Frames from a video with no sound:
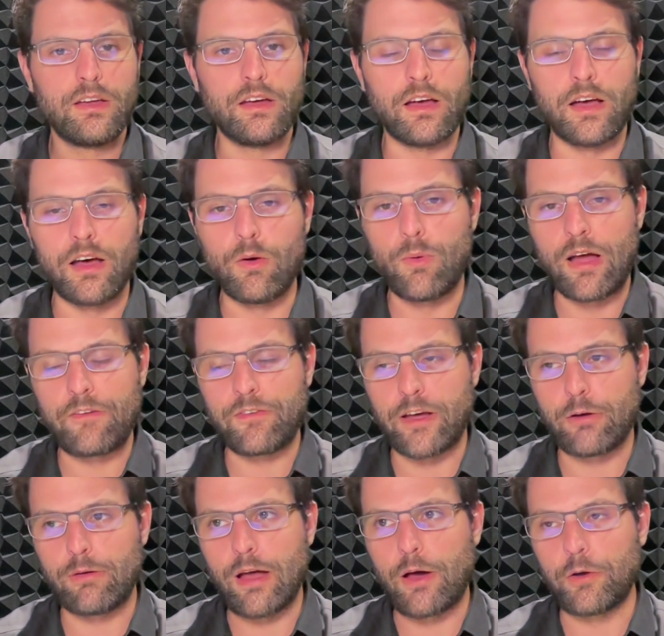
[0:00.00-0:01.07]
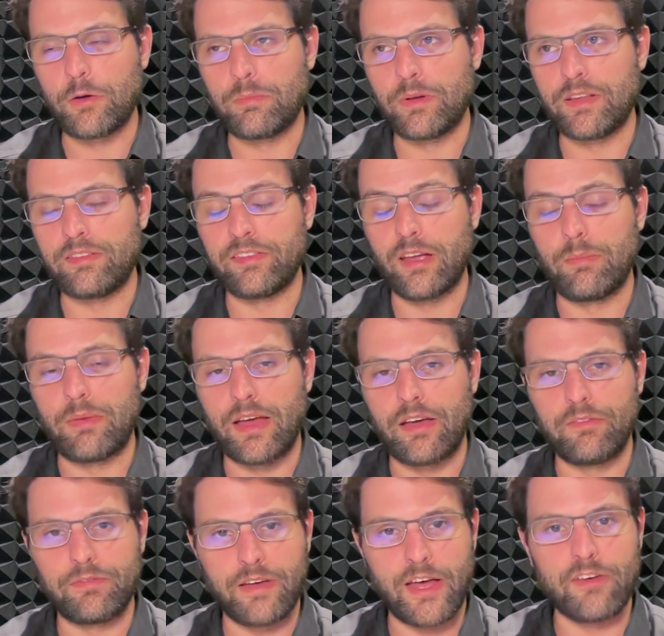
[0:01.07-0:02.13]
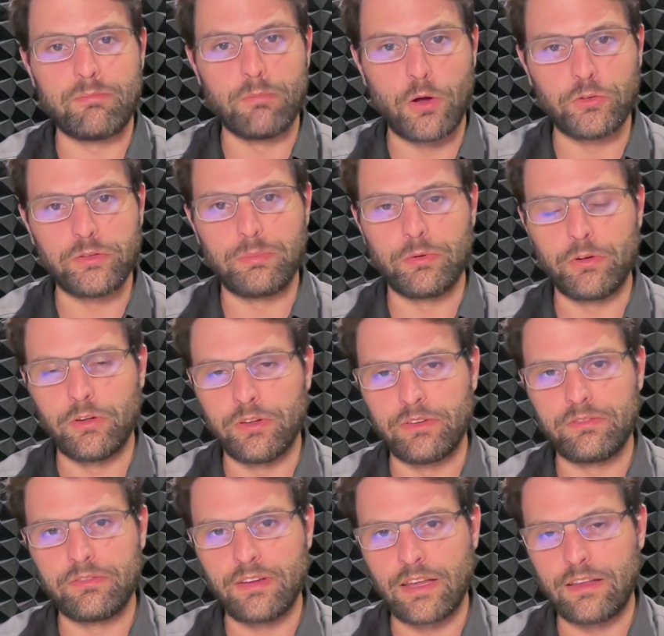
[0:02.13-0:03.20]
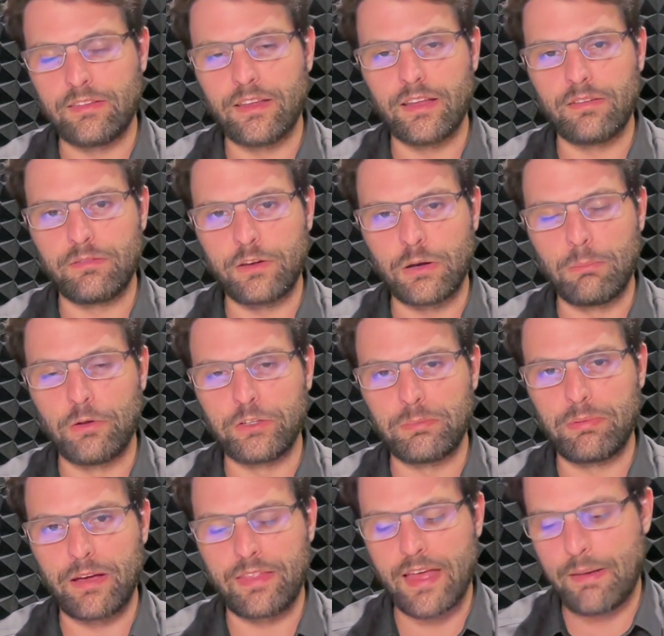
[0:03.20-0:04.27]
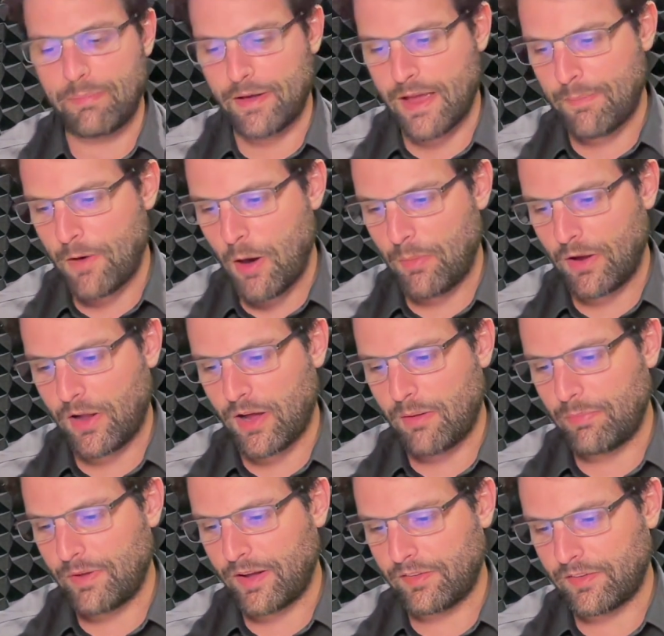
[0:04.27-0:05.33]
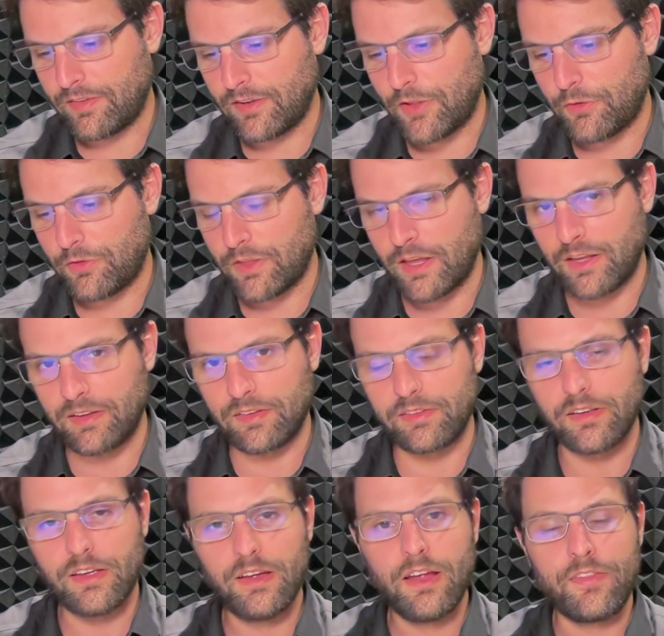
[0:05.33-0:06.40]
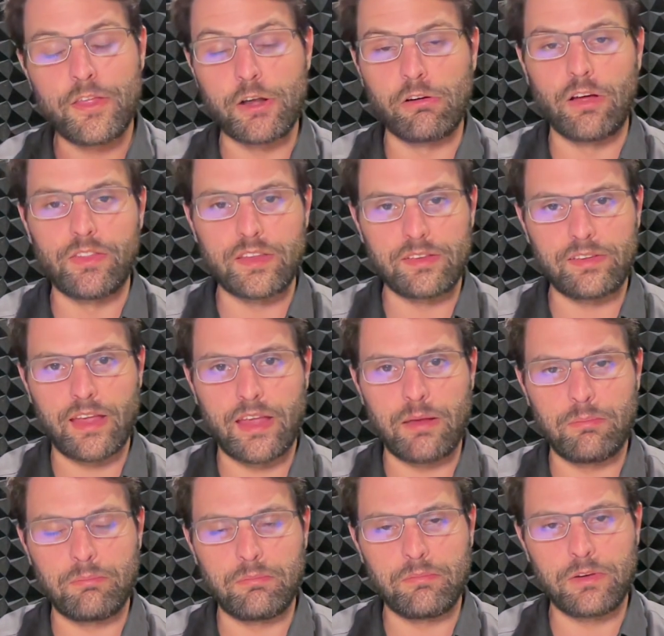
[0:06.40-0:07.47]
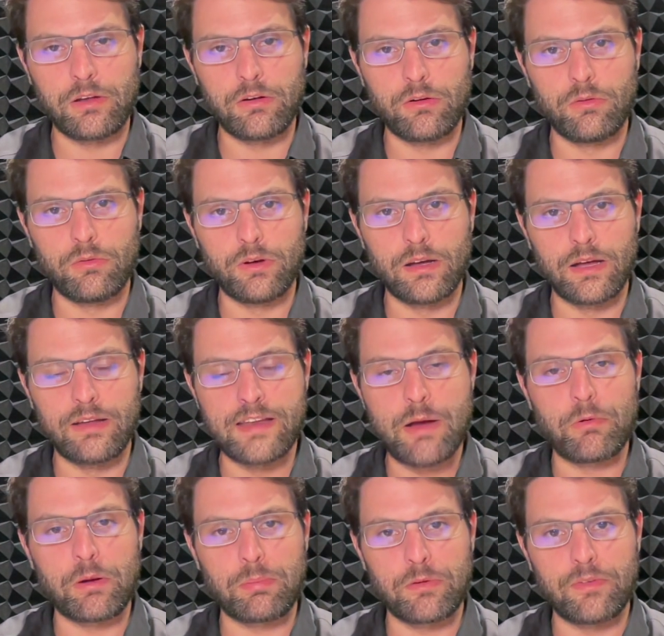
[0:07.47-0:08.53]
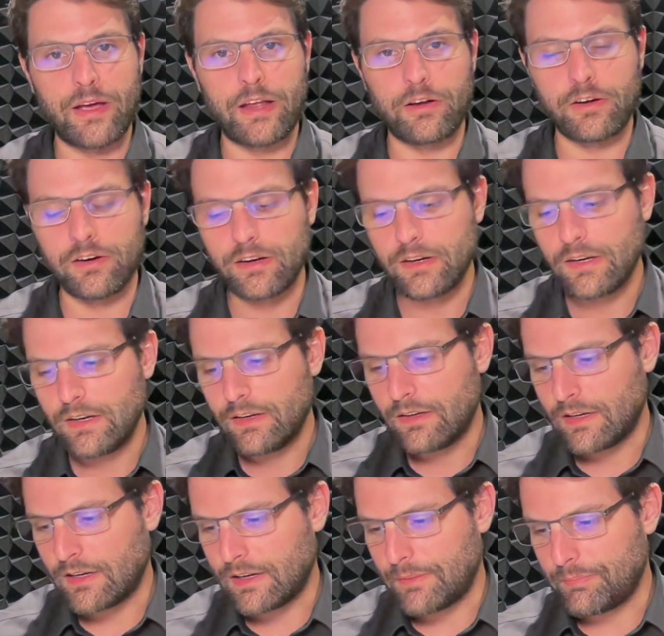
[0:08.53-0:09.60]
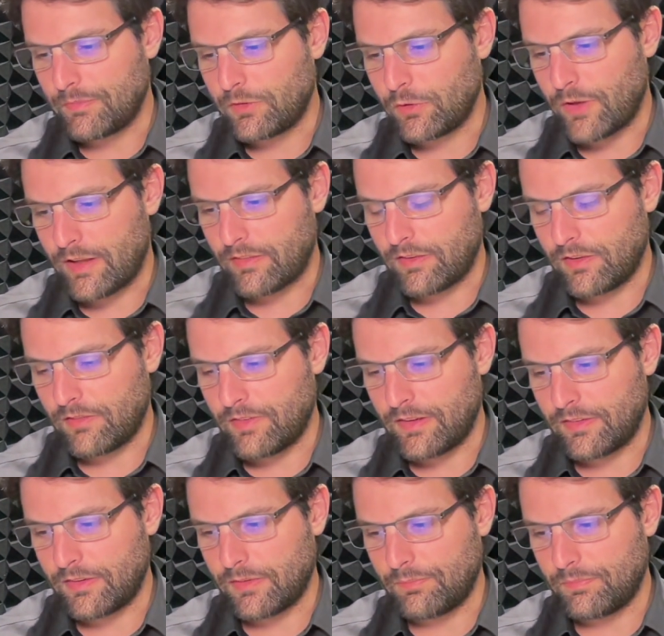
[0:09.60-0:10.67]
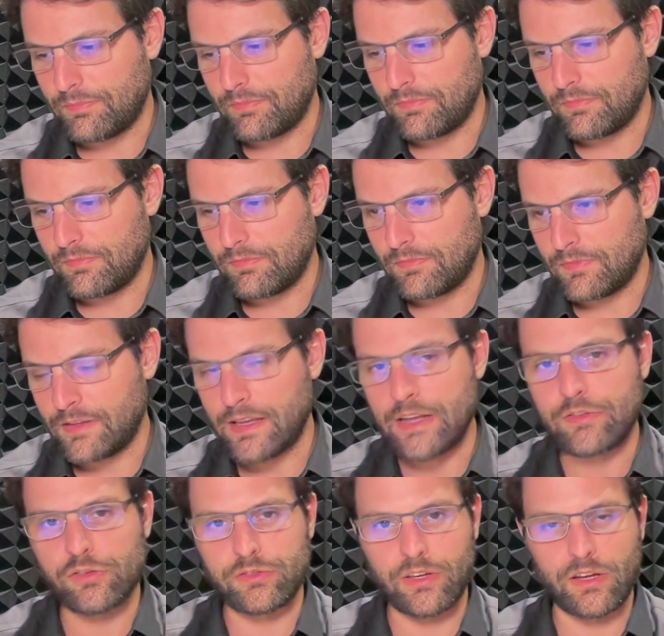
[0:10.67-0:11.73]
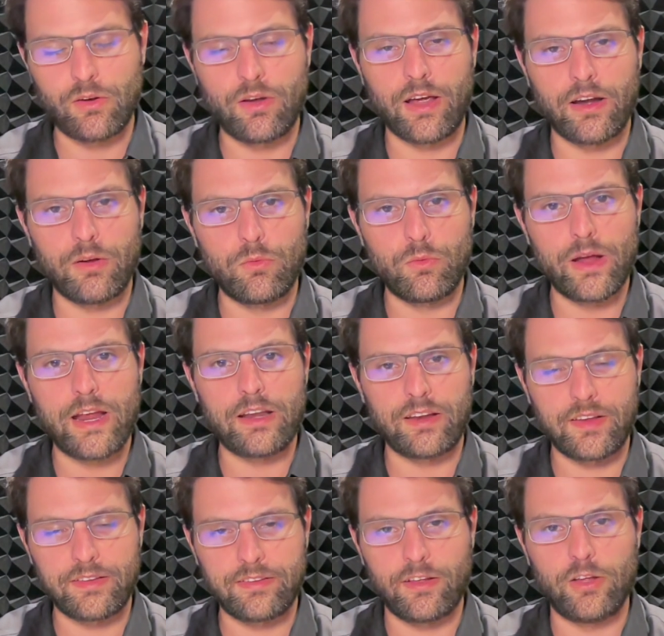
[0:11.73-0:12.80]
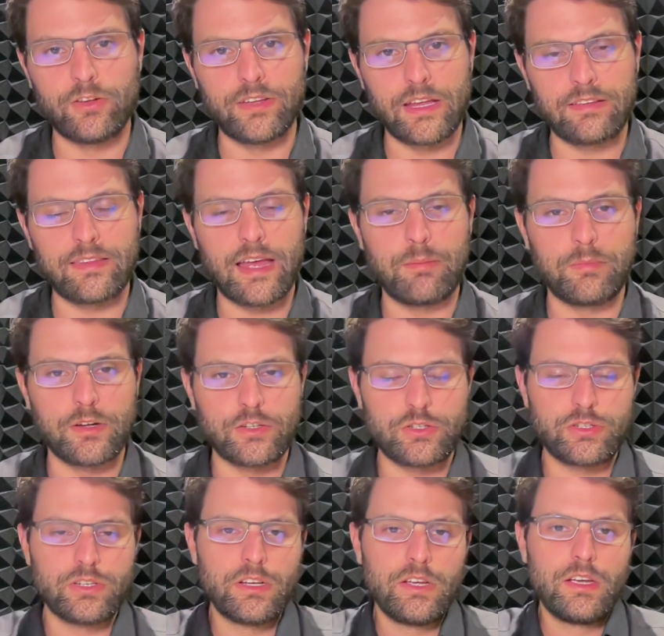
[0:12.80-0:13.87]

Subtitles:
Wi-Fi router, but some have multiple, and then multiply that by apartment complexes and other things that are on the same network provider. So that's an interesting kind of way to consolidate that much